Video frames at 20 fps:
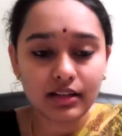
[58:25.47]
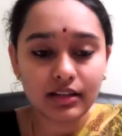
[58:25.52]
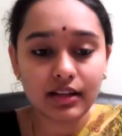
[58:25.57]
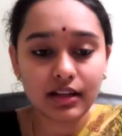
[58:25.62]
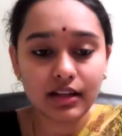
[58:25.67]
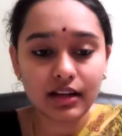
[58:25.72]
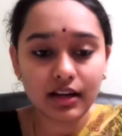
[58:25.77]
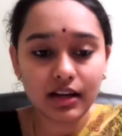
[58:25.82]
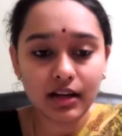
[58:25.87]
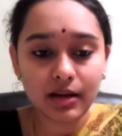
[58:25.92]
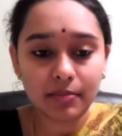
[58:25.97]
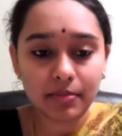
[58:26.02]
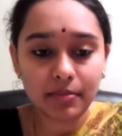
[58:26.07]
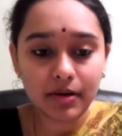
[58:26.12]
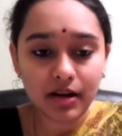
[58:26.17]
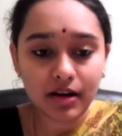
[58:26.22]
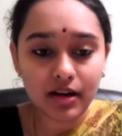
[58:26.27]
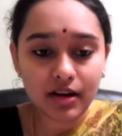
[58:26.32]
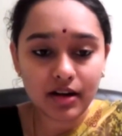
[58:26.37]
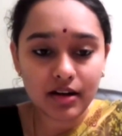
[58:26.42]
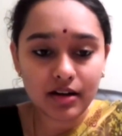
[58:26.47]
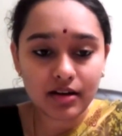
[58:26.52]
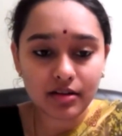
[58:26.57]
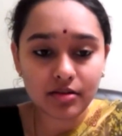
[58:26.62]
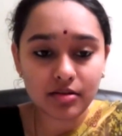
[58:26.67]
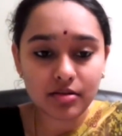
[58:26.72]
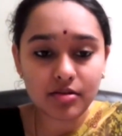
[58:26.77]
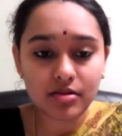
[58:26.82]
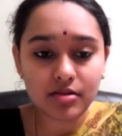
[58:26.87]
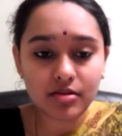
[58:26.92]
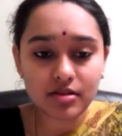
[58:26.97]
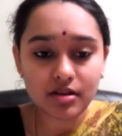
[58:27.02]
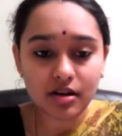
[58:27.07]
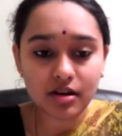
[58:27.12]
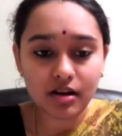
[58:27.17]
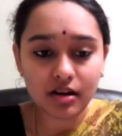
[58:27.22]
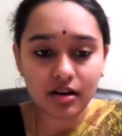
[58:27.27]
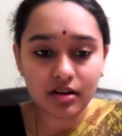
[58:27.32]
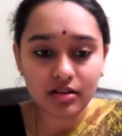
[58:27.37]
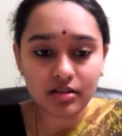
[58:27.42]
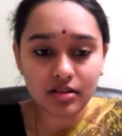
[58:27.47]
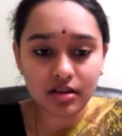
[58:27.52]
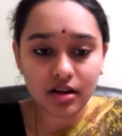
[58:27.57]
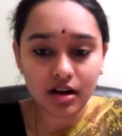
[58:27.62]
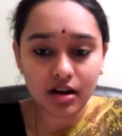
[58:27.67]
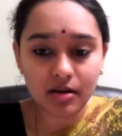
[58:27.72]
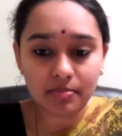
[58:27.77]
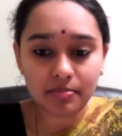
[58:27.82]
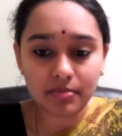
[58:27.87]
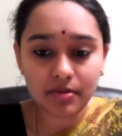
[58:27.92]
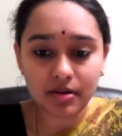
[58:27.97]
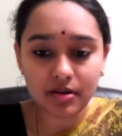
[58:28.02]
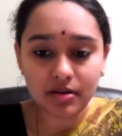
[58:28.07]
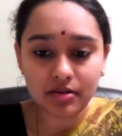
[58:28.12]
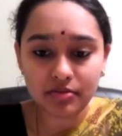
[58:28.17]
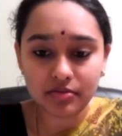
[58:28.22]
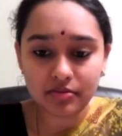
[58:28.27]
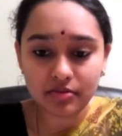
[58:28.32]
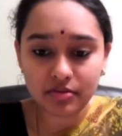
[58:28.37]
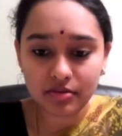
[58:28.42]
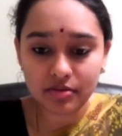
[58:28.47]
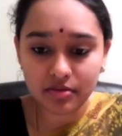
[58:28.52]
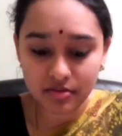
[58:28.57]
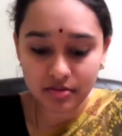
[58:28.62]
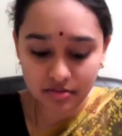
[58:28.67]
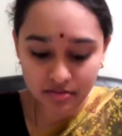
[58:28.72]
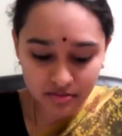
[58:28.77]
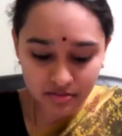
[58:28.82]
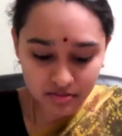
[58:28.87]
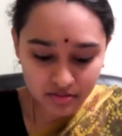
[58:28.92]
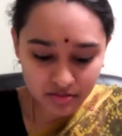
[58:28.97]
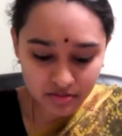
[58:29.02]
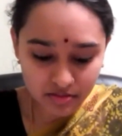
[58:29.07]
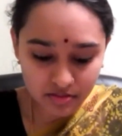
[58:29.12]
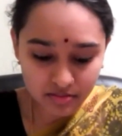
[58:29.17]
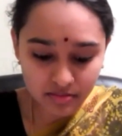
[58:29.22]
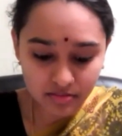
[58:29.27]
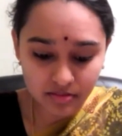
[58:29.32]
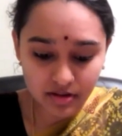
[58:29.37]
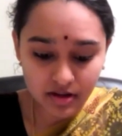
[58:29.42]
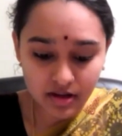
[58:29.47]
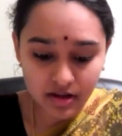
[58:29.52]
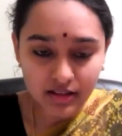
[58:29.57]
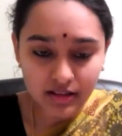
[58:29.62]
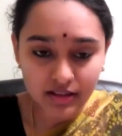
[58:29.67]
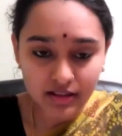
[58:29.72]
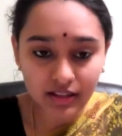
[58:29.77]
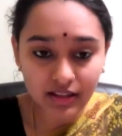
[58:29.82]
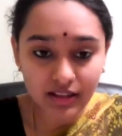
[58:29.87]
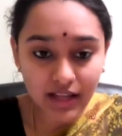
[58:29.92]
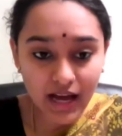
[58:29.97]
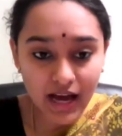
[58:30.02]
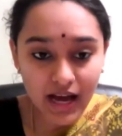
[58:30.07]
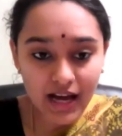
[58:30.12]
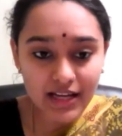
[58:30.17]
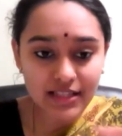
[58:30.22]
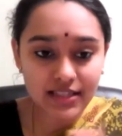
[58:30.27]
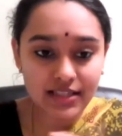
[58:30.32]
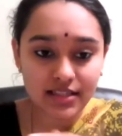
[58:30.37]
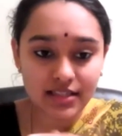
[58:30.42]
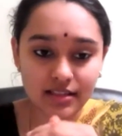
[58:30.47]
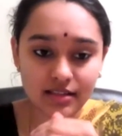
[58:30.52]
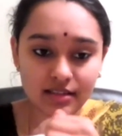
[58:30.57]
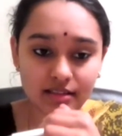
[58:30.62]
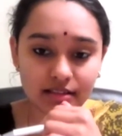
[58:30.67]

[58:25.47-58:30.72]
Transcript: The repha goes on top of the last